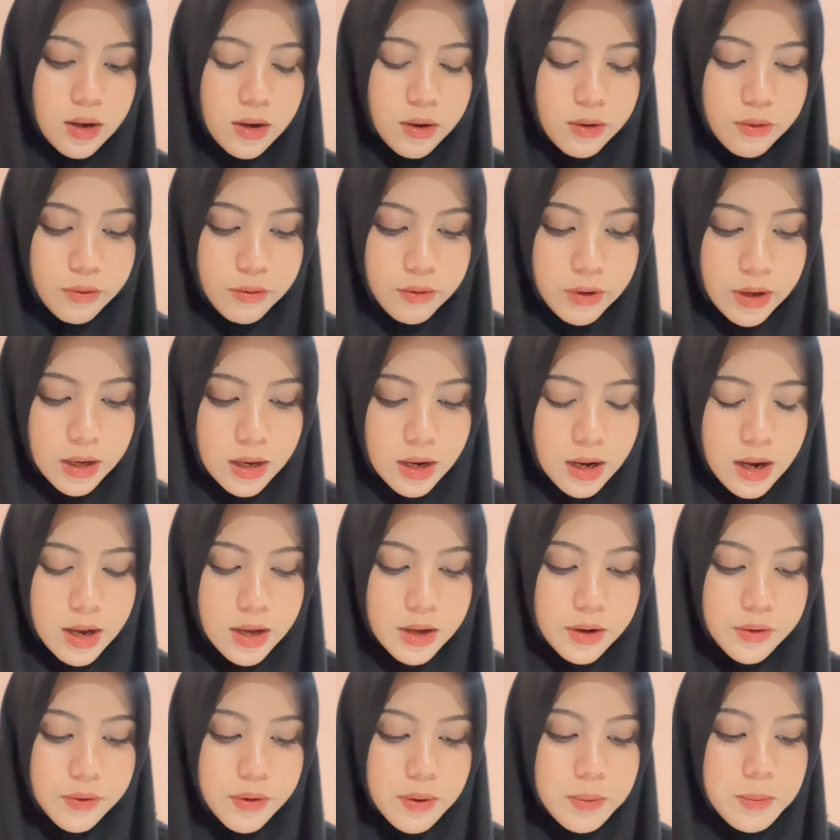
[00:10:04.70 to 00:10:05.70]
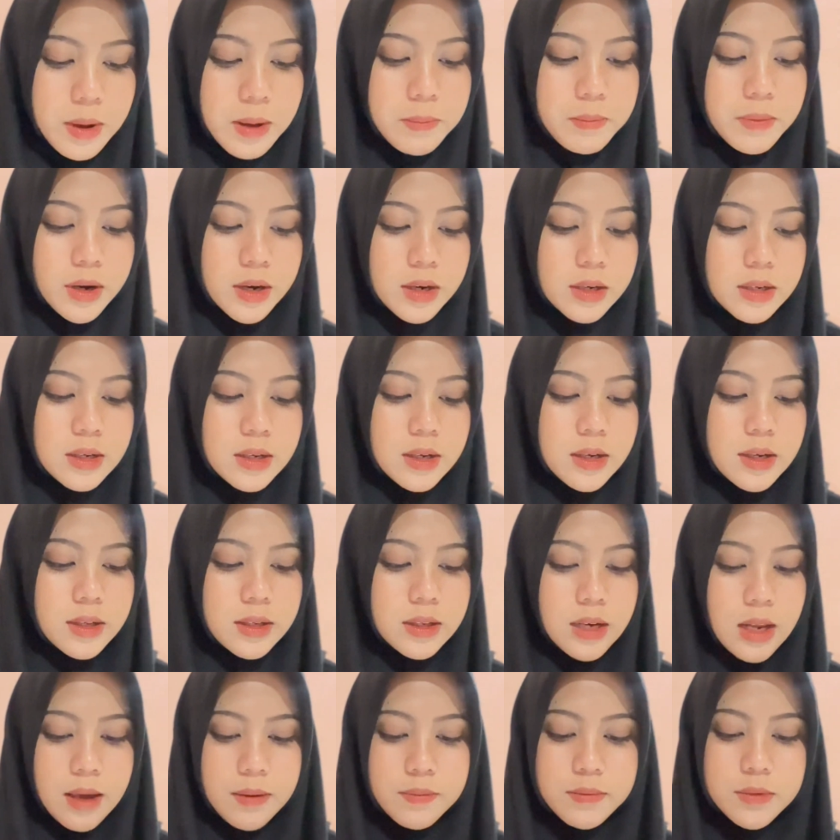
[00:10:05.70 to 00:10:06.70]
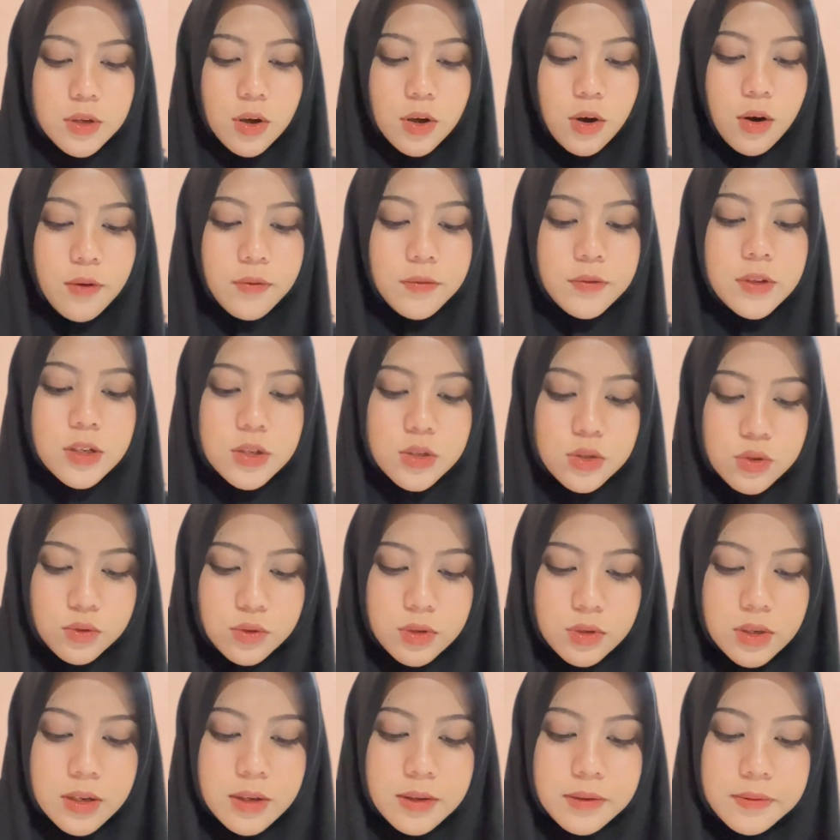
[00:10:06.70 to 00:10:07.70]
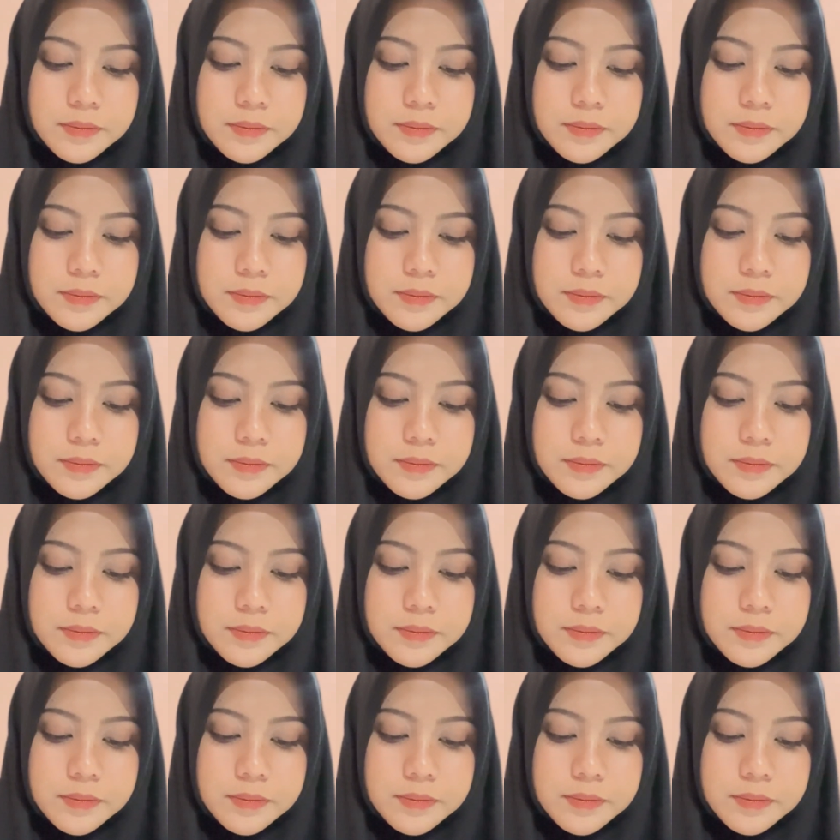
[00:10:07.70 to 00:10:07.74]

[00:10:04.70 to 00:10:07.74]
when I remember the names of the student.